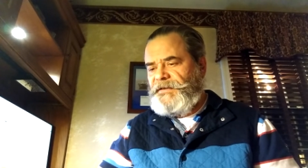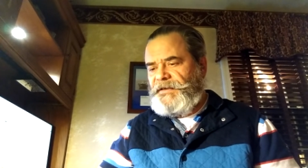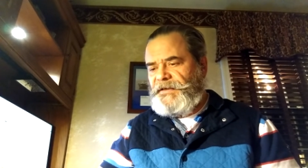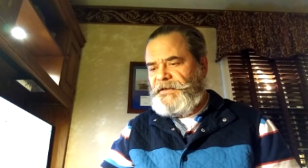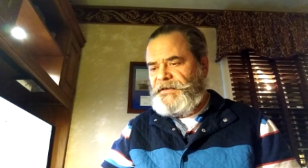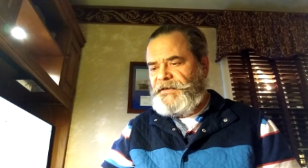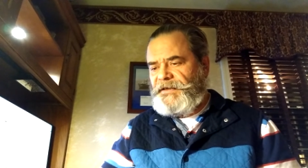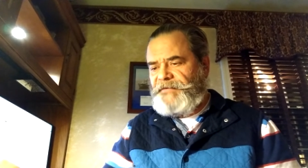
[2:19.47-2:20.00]

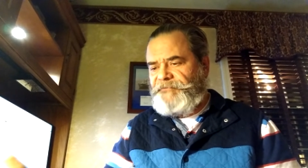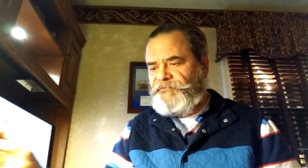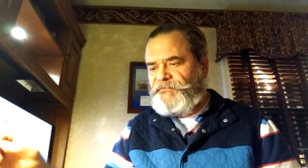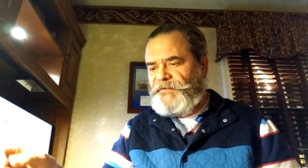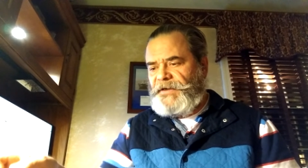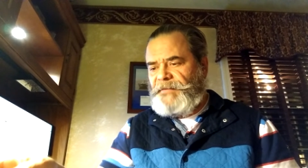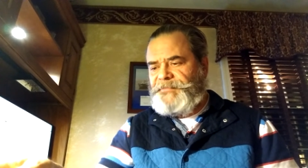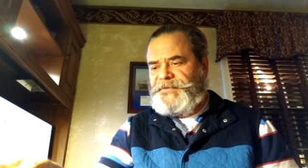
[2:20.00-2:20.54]
and I've
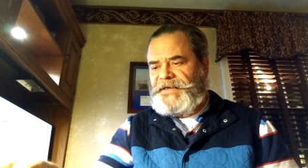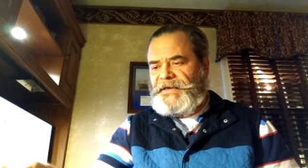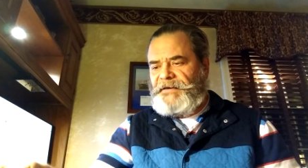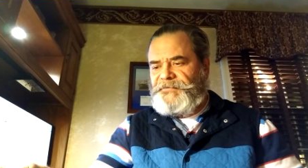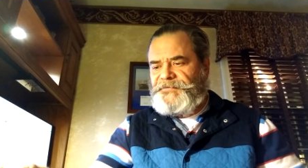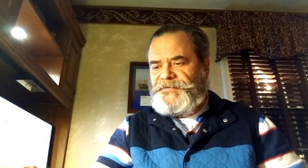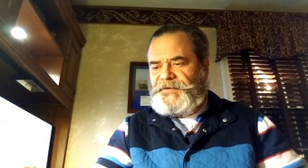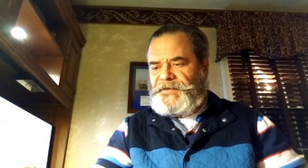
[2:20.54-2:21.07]
rubbed
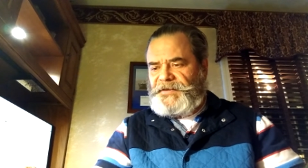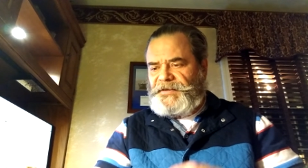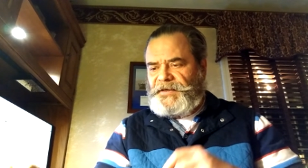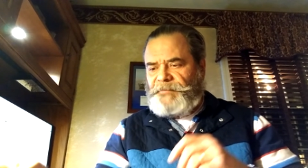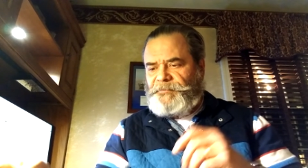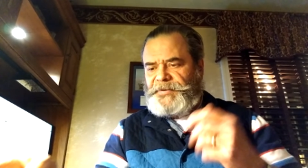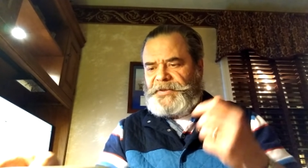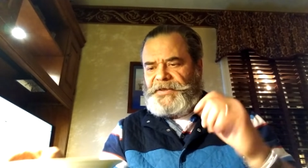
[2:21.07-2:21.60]
out
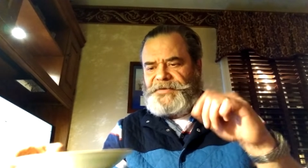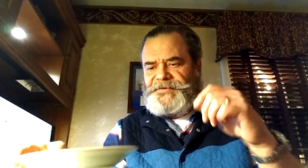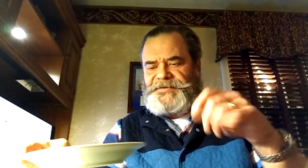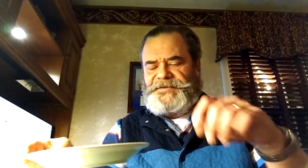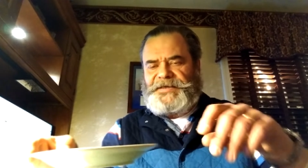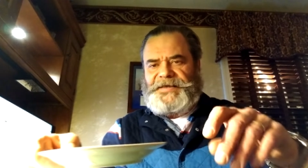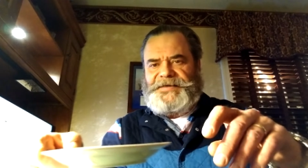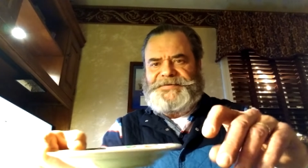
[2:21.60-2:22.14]
the plug
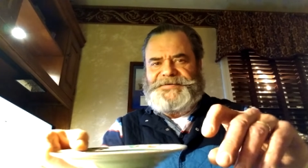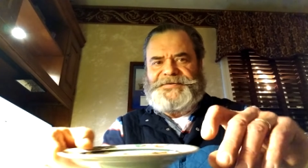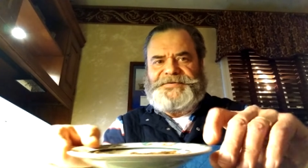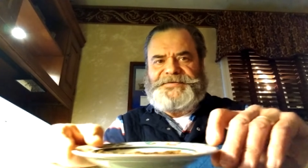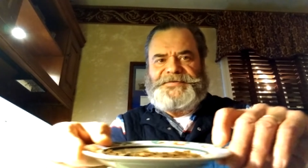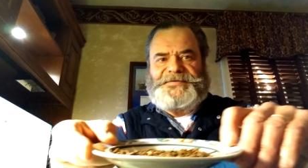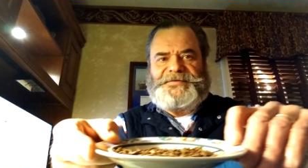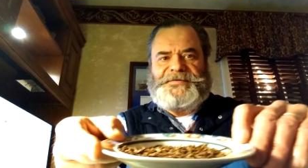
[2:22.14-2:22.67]

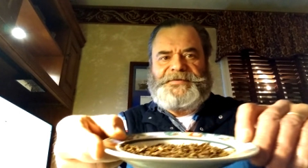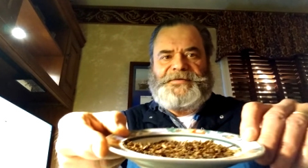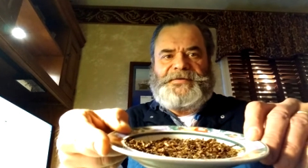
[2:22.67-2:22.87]
slices